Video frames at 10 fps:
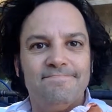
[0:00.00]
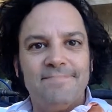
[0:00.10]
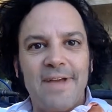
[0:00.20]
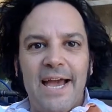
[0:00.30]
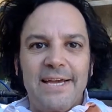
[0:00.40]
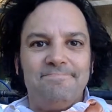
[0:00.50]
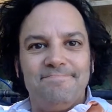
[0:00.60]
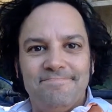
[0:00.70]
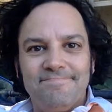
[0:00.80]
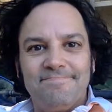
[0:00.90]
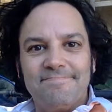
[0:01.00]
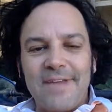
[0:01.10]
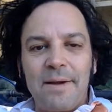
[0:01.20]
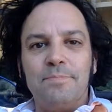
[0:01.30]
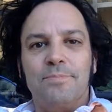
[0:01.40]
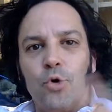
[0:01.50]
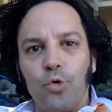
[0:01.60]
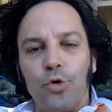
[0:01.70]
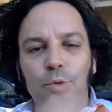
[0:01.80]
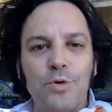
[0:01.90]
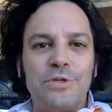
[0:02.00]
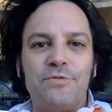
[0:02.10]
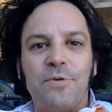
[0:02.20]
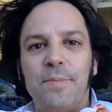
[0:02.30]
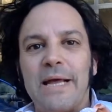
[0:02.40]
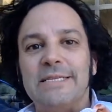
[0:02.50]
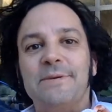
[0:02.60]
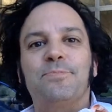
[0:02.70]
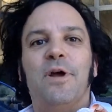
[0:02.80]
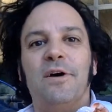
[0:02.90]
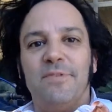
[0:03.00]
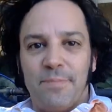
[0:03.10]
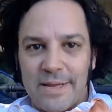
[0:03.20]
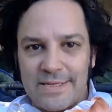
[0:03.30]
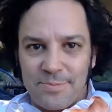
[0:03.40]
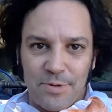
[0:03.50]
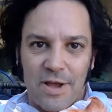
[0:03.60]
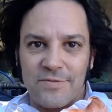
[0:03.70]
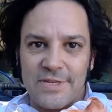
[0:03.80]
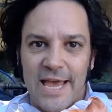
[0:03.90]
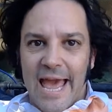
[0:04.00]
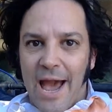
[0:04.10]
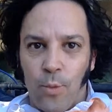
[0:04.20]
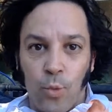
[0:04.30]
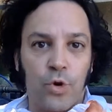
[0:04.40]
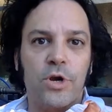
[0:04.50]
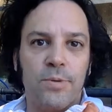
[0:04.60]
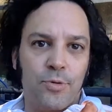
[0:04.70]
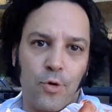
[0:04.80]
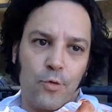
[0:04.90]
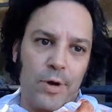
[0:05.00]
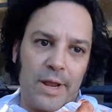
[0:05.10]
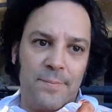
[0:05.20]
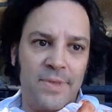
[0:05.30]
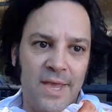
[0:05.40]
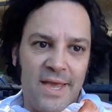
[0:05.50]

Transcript: Hi, I'm Corey Rosen from Bats Improv and Bats Improv's At Work program.